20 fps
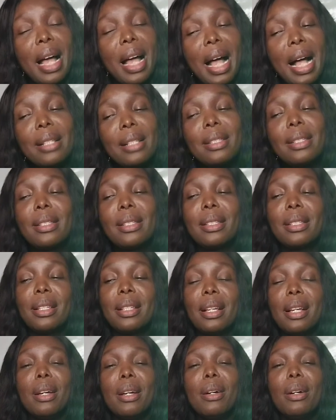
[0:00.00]
At
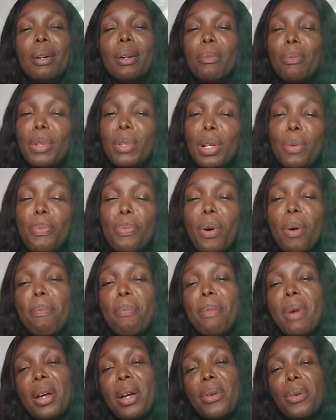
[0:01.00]
the
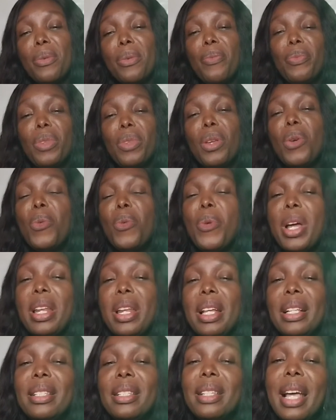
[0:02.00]
bone marrow,
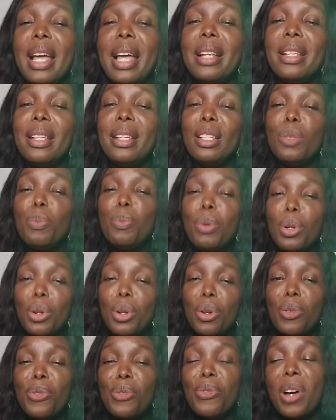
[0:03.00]
when a child is
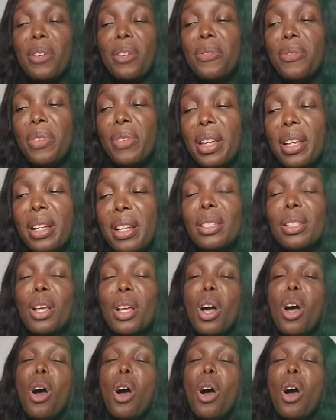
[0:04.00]
below 5 years,